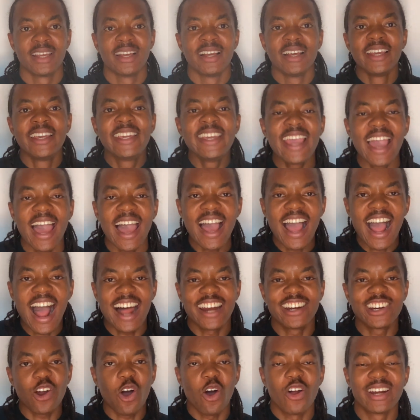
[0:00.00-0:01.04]
hear
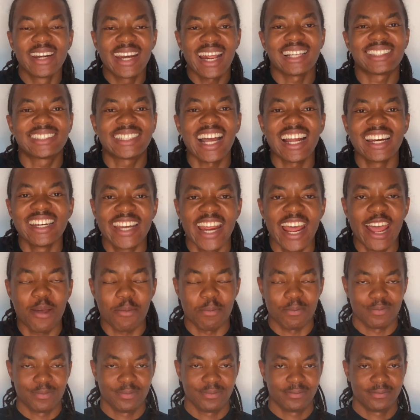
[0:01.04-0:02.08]
and understand
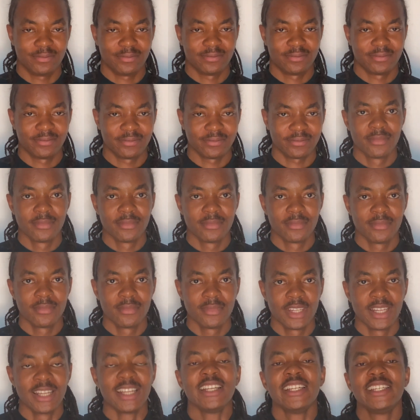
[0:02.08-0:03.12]
them.
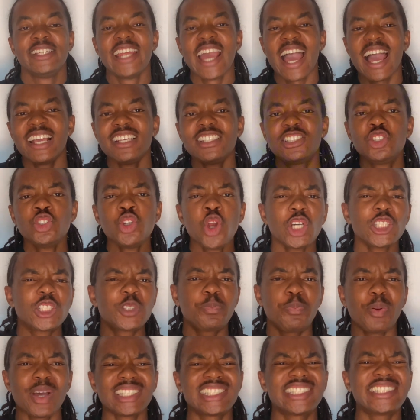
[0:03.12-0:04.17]
There is no
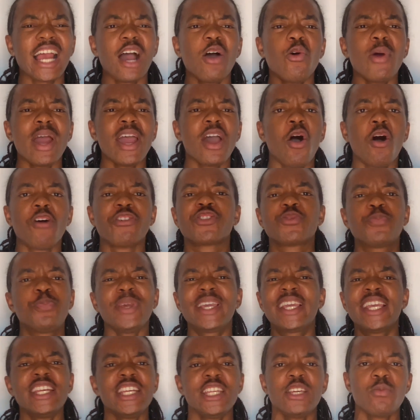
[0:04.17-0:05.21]
special way of
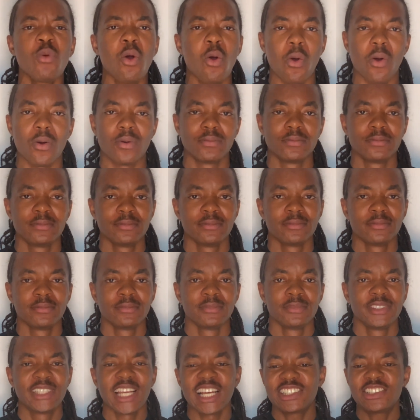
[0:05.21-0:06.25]
speaking Igbo.
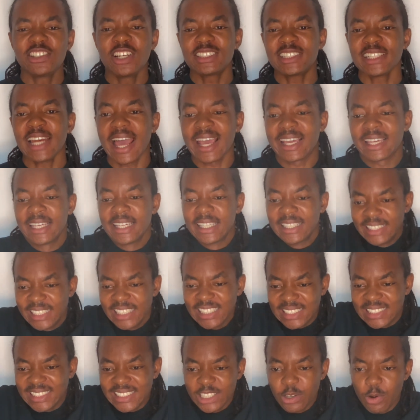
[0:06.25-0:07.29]
There's nothing like
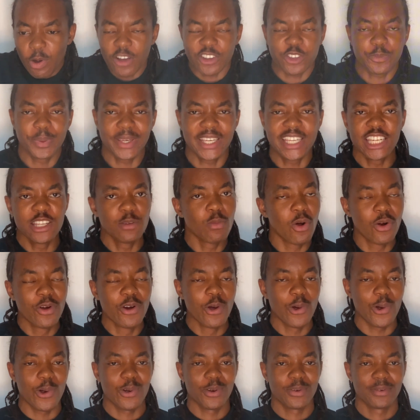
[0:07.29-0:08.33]
this is the way of speaking Igbo.
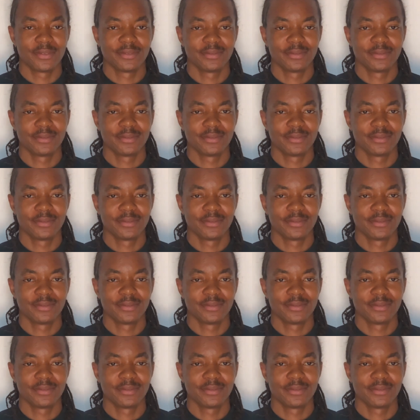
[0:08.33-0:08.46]
No.